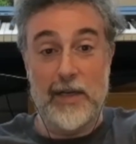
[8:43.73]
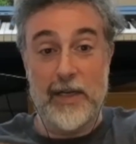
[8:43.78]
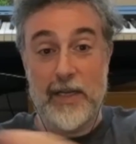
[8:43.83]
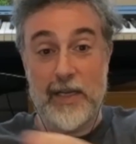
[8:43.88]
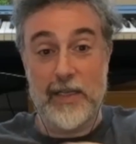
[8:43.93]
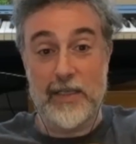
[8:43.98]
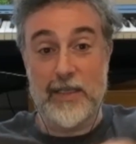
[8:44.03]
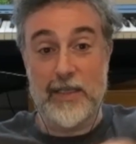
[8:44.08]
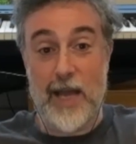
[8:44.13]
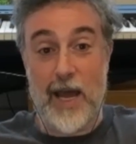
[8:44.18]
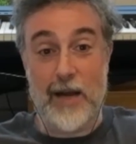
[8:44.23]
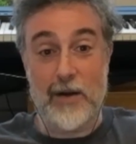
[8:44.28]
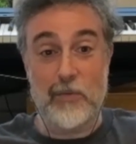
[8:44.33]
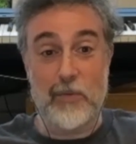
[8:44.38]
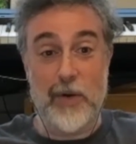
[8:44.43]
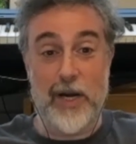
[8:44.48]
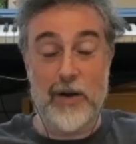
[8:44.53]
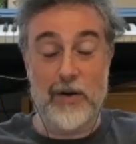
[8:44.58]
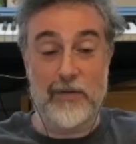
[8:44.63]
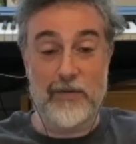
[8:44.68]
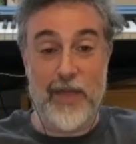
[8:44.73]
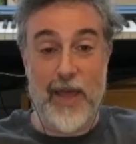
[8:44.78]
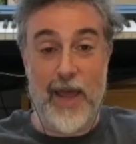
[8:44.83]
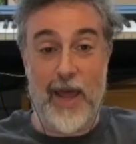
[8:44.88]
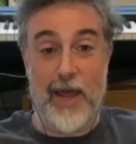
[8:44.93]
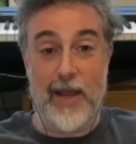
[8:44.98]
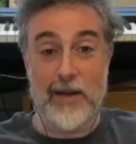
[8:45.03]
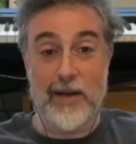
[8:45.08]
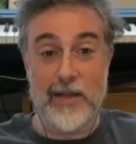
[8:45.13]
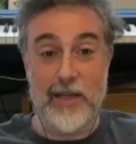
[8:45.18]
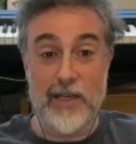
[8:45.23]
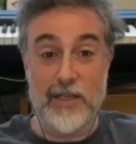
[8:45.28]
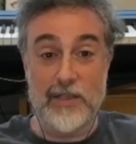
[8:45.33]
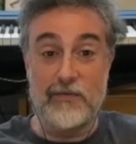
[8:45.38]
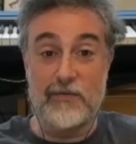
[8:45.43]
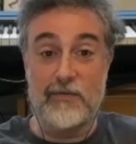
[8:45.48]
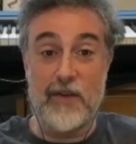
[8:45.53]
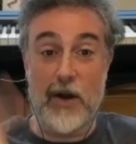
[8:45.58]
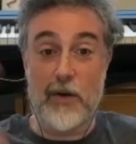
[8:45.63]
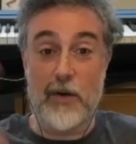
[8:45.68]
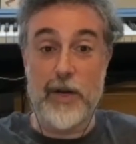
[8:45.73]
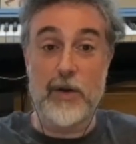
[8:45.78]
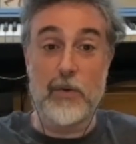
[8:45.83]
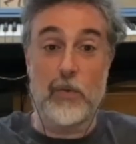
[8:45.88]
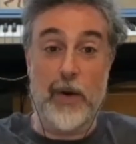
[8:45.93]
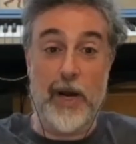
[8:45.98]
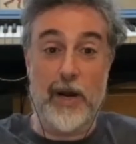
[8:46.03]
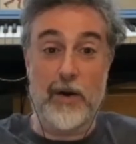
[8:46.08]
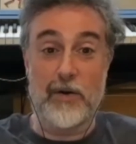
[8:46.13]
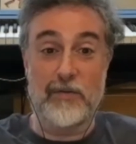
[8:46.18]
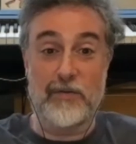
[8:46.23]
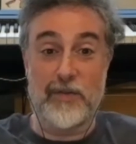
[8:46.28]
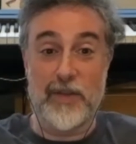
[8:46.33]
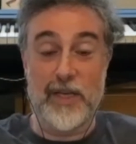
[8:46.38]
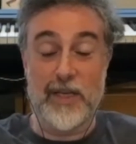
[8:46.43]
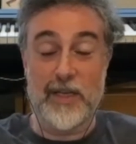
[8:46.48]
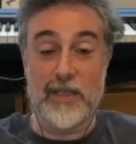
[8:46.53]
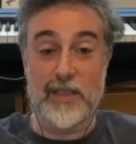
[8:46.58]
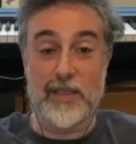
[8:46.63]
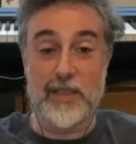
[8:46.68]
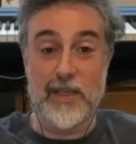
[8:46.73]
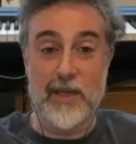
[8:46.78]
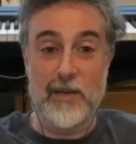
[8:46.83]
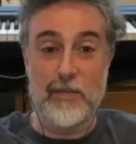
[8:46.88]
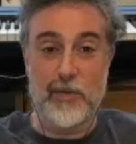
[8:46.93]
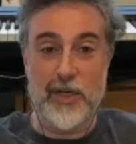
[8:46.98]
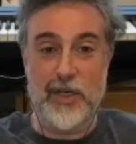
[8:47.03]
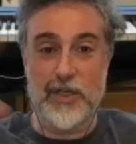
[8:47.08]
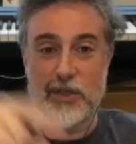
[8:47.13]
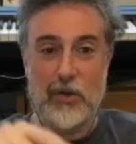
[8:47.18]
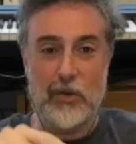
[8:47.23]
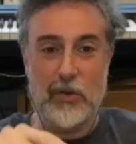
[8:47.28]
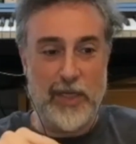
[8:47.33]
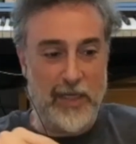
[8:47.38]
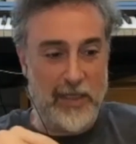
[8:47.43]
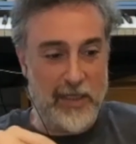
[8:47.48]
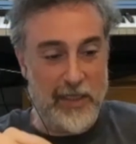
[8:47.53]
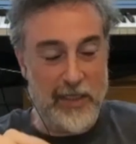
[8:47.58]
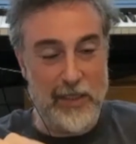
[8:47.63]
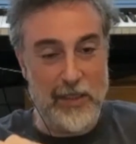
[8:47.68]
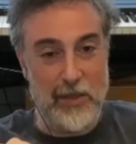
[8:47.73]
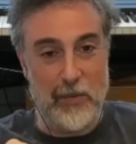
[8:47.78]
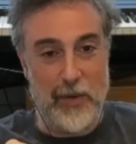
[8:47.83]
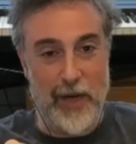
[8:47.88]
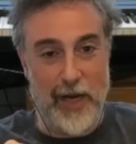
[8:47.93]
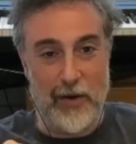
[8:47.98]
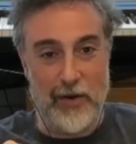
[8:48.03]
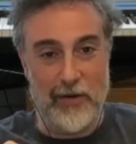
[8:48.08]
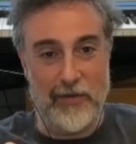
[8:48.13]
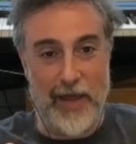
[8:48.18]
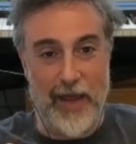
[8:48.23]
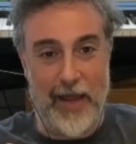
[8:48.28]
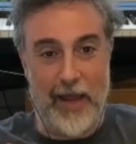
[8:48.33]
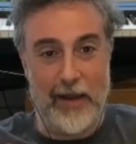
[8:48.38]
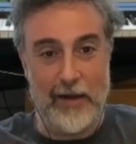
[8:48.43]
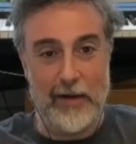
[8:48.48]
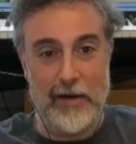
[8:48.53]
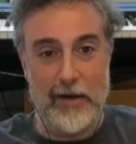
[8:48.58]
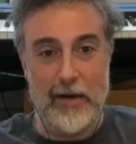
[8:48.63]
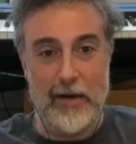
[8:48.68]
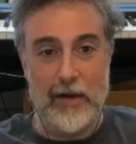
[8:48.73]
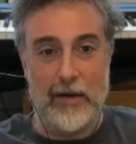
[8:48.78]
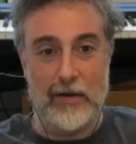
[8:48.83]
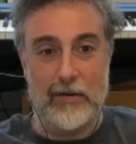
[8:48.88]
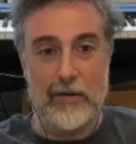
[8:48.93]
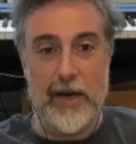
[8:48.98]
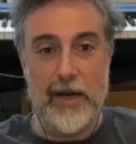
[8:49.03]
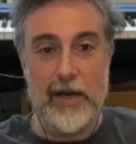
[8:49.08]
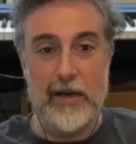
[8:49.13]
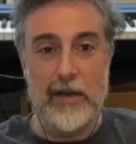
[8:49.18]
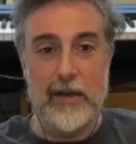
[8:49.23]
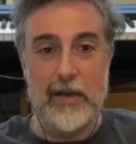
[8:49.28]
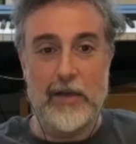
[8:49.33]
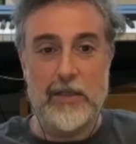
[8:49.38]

He's not aware of that. He's very aware of this, but he's only a little aware of that, right?